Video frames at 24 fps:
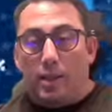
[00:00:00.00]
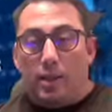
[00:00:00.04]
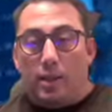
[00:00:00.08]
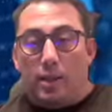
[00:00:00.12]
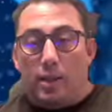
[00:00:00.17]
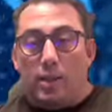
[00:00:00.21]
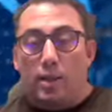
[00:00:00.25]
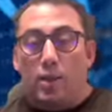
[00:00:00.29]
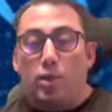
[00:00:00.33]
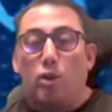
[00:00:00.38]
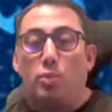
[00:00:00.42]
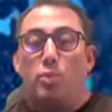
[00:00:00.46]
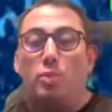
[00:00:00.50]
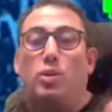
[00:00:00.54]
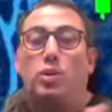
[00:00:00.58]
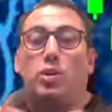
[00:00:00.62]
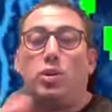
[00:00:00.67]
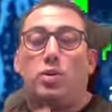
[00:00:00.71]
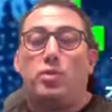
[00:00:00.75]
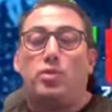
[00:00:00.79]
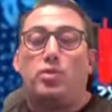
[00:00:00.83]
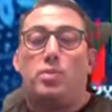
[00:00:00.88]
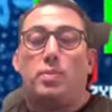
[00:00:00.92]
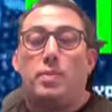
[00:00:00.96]

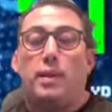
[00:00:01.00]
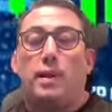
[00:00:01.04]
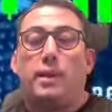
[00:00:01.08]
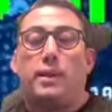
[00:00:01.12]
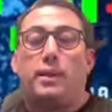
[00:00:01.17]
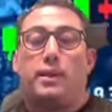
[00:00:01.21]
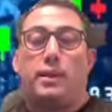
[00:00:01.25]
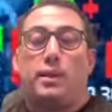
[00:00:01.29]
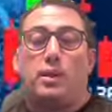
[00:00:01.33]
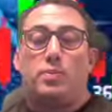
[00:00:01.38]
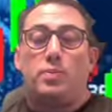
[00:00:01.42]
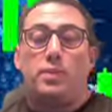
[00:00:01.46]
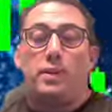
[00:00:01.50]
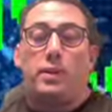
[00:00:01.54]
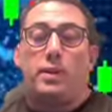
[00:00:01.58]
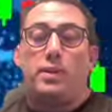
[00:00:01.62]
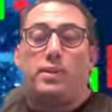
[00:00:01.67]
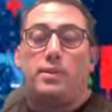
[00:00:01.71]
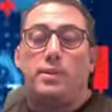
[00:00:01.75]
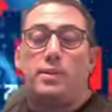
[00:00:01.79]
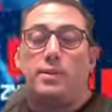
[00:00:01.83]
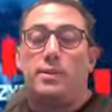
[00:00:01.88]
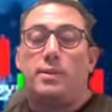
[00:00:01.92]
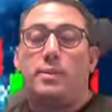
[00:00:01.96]
cryptocurrency market
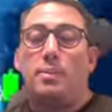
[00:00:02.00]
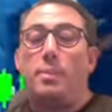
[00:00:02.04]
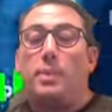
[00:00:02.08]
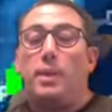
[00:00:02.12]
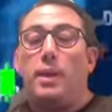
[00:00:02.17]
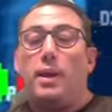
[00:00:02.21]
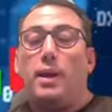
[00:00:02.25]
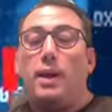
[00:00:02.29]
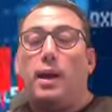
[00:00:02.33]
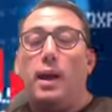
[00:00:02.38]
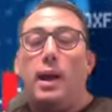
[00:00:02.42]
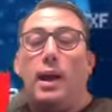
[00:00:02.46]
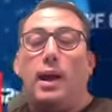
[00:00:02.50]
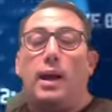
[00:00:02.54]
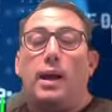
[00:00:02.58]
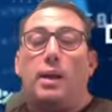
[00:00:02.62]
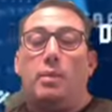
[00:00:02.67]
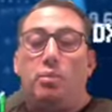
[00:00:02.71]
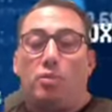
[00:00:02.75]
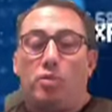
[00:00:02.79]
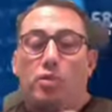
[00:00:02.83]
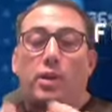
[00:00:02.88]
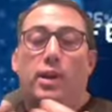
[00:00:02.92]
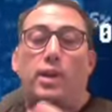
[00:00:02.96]
experiences I'm
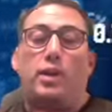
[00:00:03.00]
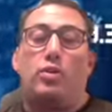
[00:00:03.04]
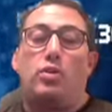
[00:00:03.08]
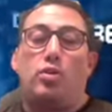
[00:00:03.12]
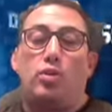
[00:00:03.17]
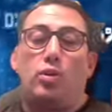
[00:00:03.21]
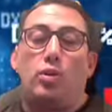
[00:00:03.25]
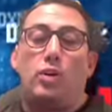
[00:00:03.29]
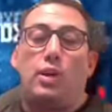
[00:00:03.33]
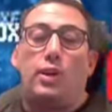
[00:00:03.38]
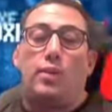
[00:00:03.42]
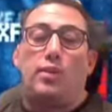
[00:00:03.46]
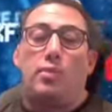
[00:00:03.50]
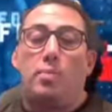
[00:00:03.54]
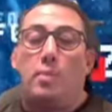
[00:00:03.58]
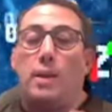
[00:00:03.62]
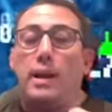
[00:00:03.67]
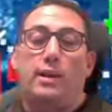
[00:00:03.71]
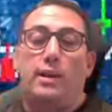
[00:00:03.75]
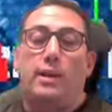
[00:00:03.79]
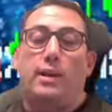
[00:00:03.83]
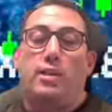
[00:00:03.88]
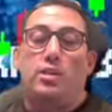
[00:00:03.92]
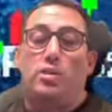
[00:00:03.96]
trying to give
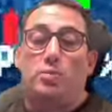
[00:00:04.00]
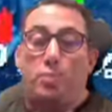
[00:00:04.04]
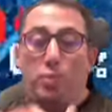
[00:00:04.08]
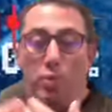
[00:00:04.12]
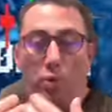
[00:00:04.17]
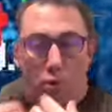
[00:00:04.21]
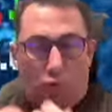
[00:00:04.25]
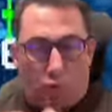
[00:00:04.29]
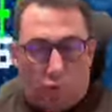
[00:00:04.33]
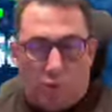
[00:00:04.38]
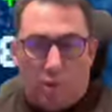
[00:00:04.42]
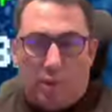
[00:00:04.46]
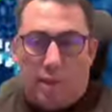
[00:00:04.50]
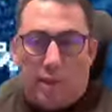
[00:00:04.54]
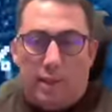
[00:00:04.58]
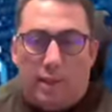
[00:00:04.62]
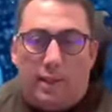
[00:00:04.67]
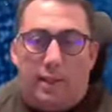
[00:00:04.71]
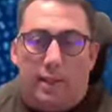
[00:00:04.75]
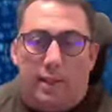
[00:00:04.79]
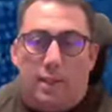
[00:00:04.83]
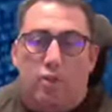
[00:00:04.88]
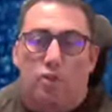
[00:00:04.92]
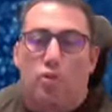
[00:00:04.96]
my personal
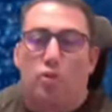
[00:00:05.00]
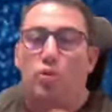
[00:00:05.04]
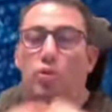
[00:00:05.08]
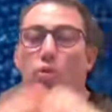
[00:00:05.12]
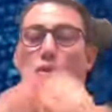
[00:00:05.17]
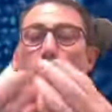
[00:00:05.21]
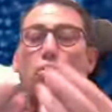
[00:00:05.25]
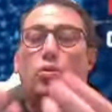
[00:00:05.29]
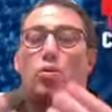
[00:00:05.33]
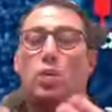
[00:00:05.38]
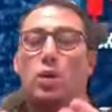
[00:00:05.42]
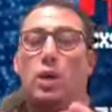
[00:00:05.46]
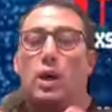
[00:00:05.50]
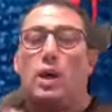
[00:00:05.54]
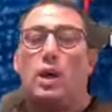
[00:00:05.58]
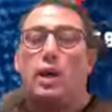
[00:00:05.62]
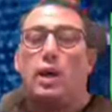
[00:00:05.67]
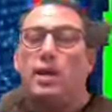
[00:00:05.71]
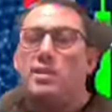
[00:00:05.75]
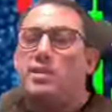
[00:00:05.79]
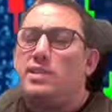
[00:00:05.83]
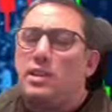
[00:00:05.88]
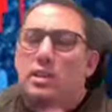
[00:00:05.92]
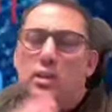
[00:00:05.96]
ideas to you.
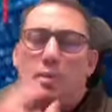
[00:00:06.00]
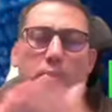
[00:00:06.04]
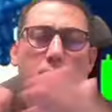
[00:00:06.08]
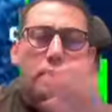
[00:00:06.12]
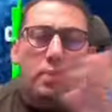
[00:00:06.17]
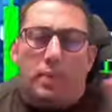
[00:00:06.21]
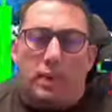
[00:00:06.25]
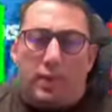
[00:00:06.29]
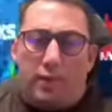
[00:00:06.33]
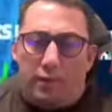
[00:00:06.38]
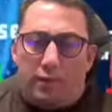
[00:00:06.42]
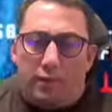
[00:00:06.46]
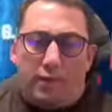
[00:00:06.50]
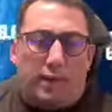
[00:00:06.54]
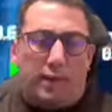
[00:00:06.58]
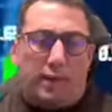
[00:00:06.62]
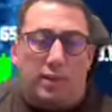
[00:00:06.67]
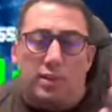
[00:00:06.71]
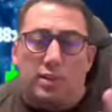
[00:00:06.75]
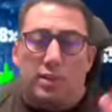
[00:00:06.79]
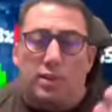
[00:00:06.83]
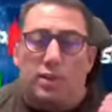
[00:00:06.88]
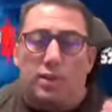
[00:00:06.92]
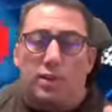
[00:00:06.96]
It's not a
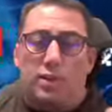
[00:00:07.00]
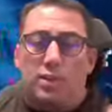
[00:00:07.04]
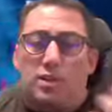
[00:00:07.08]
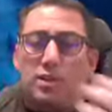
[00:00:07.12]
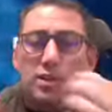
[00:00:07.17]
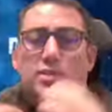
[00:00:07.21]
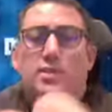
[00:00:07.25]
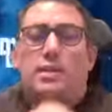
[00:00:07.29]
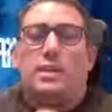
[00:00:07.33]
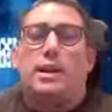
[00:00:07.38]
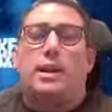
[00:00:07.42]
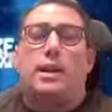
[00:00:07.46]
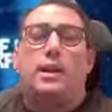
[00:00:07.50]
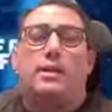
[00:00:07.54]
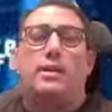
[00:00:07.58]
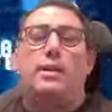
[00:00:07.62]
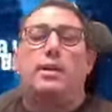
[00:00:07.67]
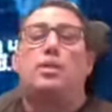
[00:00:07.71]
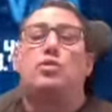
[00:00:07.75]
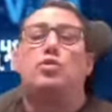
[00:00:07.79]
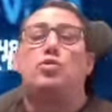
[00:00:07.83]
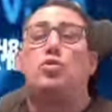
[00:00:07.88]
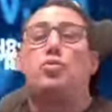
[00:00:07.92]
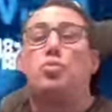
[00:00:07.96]
financial advice, just an
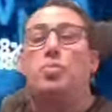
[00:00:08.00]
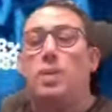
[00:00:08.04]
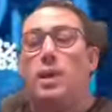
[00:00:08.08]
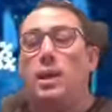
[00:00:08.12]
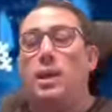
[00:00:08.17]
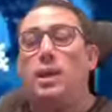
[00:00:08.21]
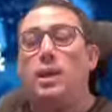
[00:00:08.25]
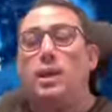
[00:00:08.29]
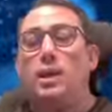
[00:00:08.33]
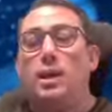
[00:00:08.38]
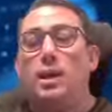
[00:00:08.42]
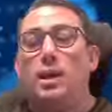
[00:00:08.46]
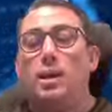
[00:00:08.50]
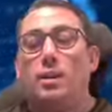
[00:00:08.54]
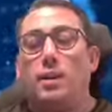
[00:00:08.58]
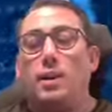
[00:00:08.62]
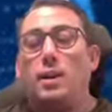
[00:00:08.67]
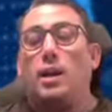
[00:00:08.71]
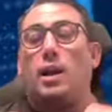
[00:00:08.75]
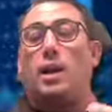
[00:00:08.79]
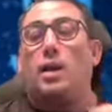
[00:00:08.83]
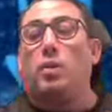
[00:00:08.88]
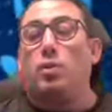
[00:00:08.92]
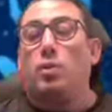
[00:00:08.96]
ideas of me that
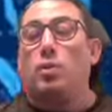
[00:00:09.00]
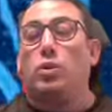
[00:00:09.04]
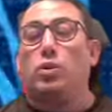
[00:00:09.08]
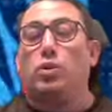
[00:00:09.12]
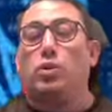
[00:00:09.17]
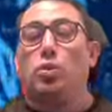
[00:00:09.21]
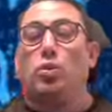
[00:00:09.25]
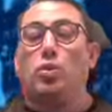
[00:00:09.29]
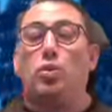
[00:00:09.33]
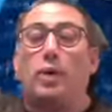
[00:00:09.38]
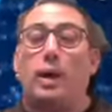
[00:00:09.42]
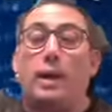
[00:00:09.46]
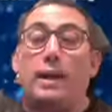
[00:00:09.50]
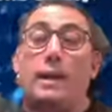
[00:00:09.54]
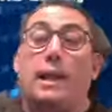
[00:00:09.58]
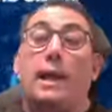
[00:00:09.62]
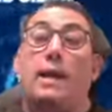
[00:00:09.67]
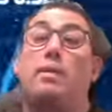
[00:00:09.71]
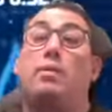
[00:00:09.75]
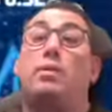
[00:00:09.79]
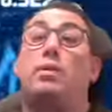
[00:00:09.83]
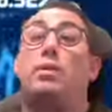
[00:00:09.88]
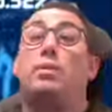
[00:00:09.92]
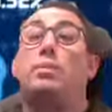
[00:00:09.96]
I will do and I
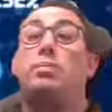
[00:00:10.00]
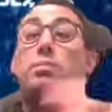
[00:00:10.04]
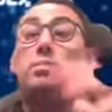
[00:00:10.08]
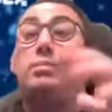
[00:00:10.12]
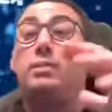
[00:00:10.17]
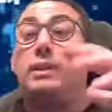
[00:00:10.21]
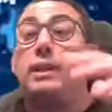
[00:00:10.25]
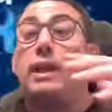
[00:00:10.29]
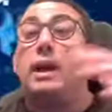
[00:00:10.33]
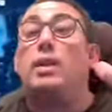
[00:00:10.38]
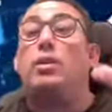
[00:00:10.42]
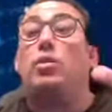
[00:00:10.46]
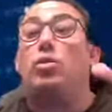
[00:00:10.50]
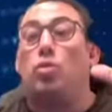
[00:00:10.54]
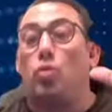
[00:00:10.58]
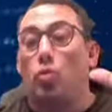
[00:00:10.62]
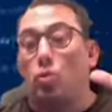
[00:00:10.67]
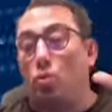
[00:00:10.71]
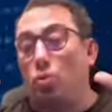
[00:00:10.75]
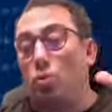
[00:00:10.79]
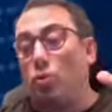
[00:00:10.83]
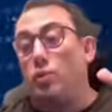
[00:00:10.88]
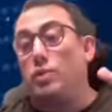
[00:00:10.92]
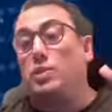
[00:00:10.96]
will not do,
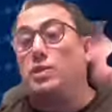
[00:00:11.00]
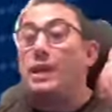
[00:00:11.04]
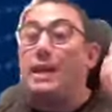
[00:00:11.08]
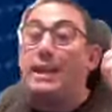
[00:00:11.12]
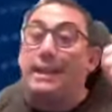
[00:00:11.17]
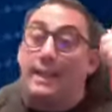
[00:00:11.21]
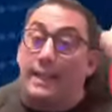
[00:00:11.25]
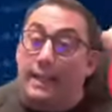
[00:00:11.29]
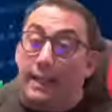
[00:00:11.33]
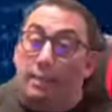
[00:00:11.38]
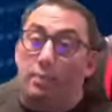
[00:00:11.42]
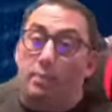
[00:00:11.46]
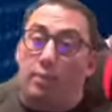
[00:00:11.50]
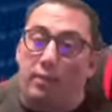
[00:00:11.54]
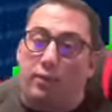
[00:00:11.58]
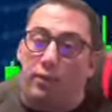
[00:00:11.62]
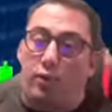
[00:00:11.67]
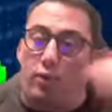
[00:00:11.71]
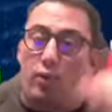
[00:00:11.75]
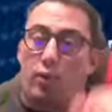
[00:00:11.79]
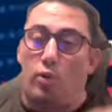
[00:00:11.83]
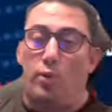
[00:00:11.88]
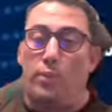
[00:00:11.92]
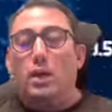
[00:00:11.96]
which I did
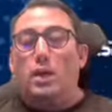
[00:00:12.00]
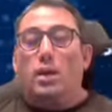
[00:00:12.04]
before.